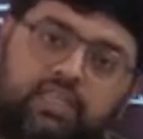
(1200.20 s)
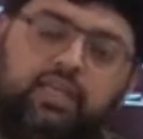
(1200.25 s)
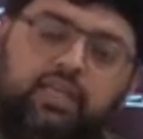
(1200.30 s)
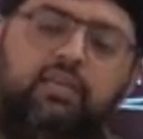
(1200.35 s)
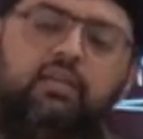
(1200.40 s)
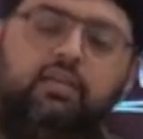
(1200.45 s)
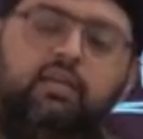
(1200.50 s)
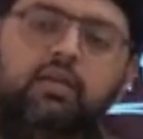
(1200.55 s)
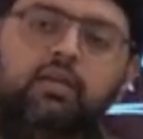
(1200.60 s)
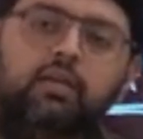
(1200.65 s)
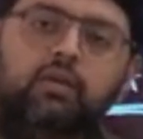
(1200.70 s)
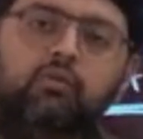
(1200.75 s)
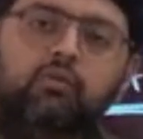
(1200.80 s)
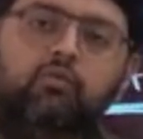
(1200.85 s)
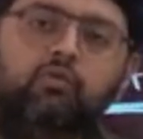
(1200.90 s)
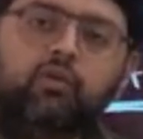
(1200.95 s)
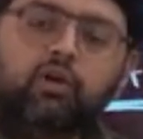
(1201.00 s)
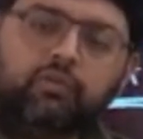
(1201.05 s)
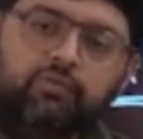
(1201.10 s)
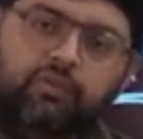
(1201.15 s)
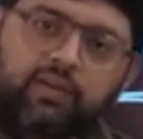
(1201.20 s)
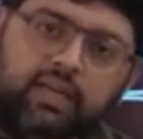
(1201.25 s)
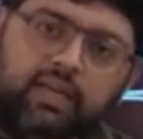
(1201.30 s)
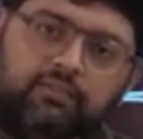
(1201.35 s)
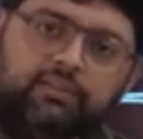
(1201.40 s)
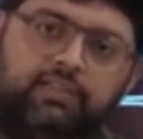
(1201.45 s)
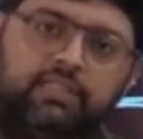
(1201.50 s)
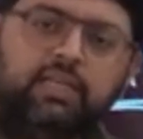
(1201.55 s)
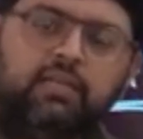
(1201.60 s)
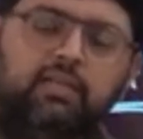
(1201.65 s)
seen
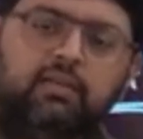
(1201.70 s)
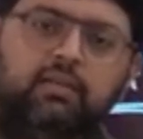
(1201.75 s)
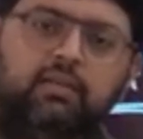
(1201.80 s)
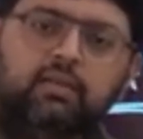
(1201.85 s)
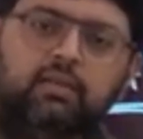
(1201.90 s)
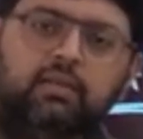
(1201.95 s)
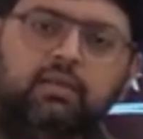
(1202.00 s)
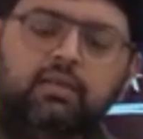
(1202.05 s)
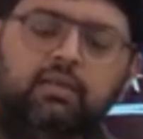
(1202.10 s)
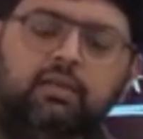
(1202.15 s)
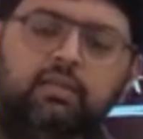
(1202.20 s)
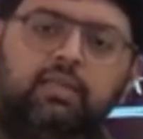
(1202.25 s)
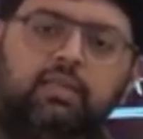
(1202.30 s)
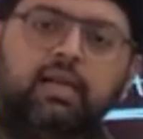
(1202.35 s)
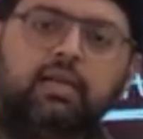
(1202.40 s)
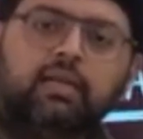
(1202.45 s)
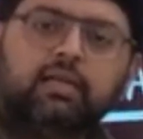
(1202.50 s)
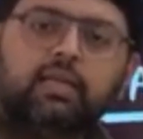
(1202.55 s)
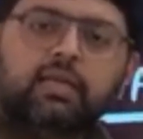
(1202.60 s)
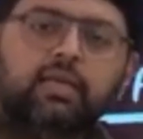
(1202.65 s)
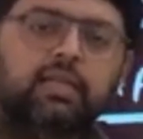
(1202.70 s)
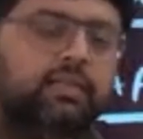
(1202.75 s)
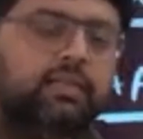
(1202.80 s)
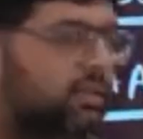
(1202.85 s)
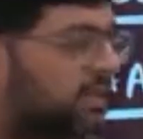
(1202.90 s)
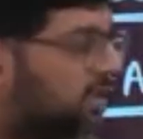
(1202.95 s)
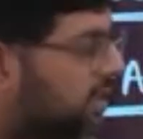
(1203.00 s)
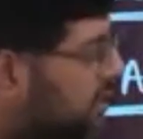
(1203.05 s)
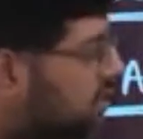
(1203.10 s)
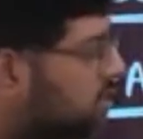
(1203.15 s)
that
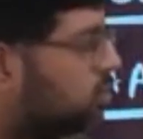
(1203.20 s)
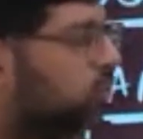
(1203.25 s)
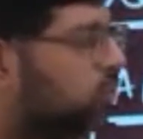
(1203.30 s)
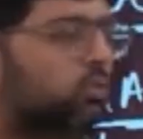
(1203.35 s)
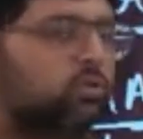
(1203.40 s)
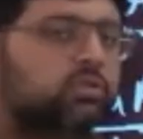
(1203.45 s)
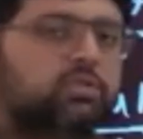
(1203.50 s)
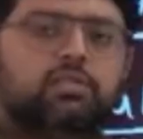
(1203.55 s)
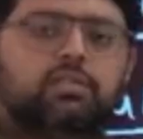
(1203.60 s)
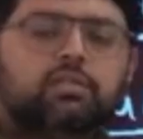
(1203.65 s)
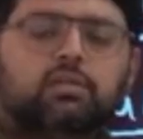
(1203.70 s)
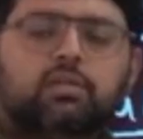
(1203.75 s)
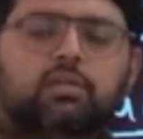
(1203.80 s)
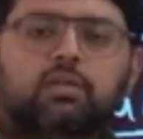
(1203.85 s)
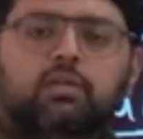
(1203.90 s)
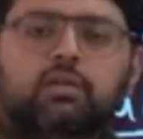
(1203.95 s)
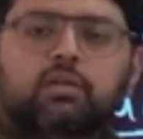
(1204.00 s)
in these rules,